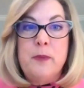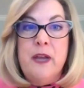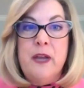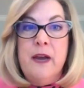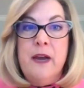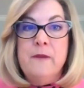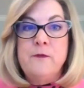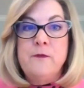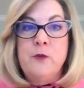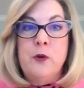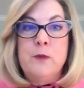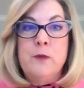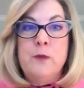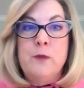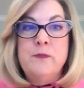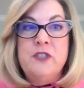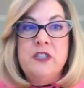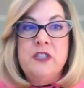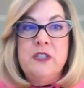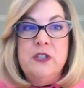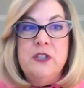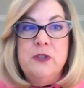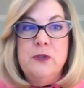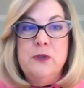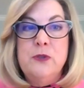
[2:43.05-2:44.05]
platform to
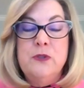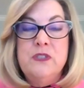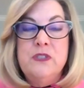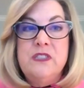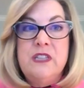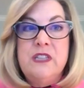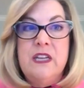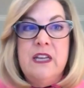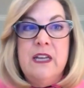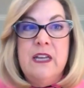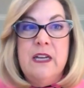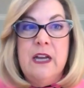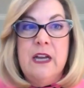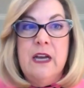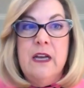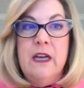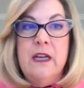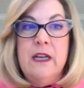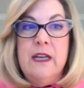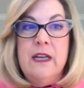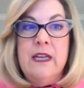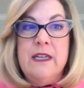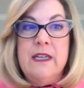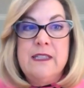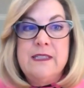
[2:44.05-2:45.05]
use in
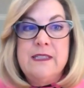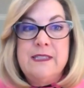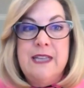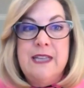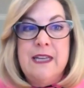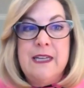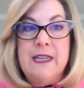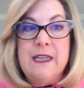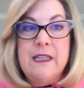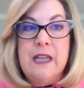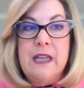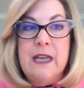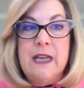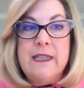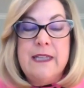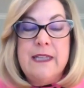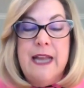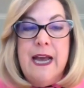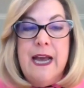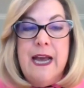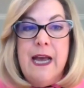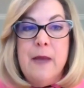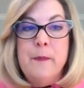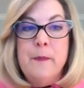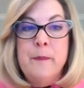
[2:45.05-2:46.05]
a setting like
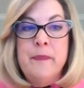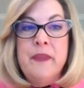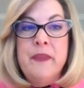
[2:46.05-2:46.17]
that,